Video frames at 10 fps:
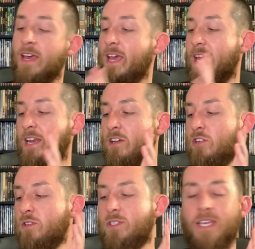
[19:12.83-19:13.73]
It
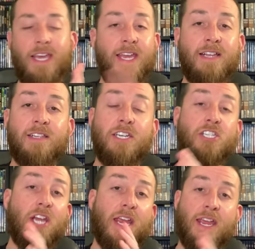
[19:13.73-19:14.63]
includes the
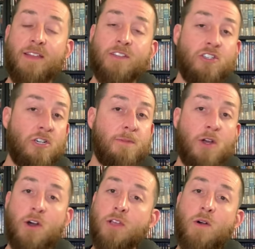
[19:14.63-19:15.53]
English and the German
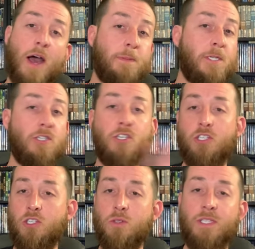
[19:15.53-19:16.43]
audio options. You can
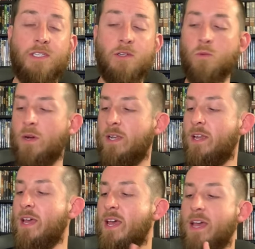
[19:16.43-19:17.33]
choose either one. It
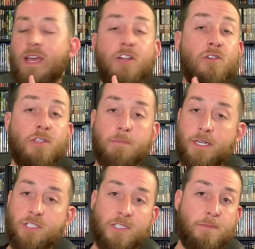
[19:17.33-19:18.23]
includes a
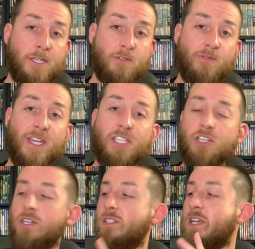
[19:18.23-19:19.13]
bunch of special
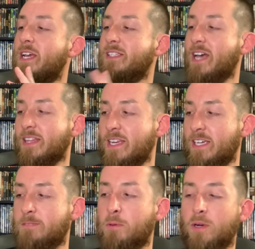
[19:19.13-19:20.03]
features. It's got the
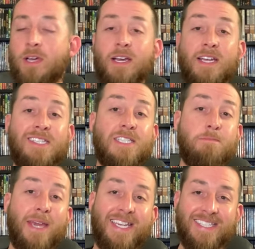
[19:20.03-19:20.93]
nice book.
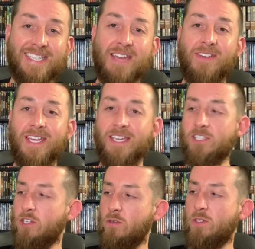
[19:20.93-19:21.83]
Space saving is
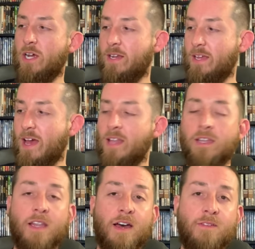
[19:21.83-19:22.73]
huge on it. I
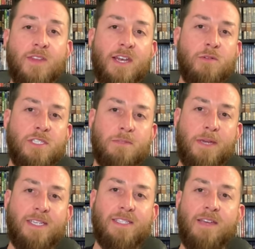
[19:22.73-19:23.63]
love that it was
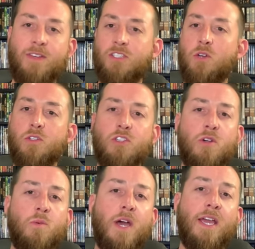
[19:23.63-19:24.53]
space saving, so it took
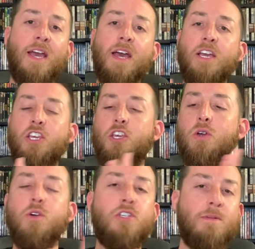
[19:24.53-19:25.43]
away
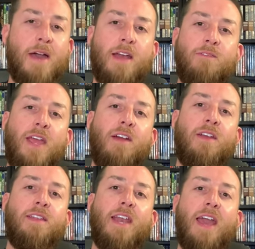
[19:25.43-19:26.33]
huge amount of
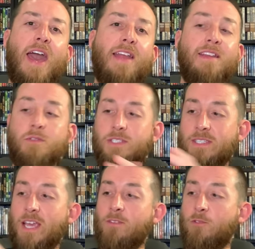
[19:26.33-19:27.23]
area that I had that was
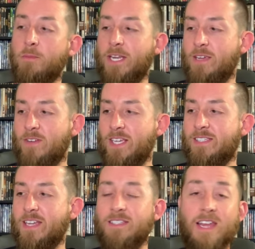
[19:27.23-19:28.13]
saved for my DVD
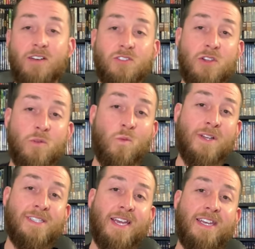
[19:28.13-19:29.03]
sets. Now it's all in
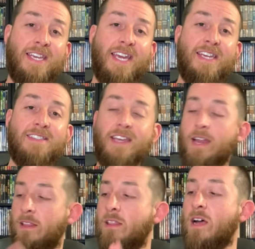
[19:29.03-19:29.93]
one tiny case, and
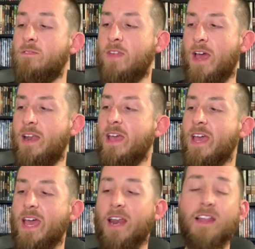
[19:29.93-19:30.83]
I love that.
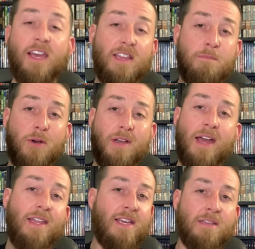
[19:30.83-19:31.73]
And I like the book.
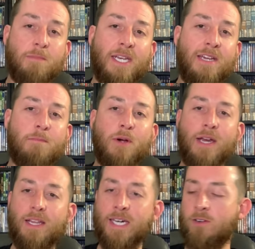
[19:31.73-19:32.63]
I like the media book.
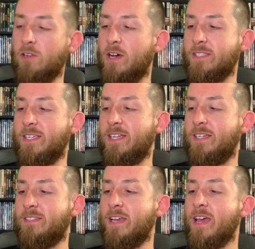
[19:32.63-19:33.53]
I like how glossy it
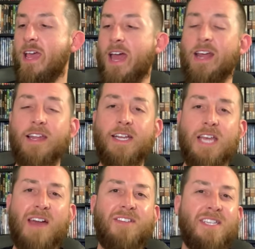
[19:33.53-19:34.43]
is, and I liked
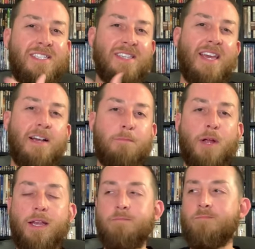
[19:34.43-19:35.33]
having the slight
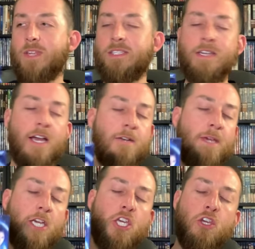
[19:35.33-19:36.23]
upgrade. It's not going to
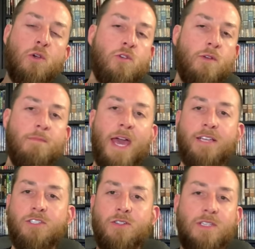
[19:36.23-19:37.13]
be a huge remaster.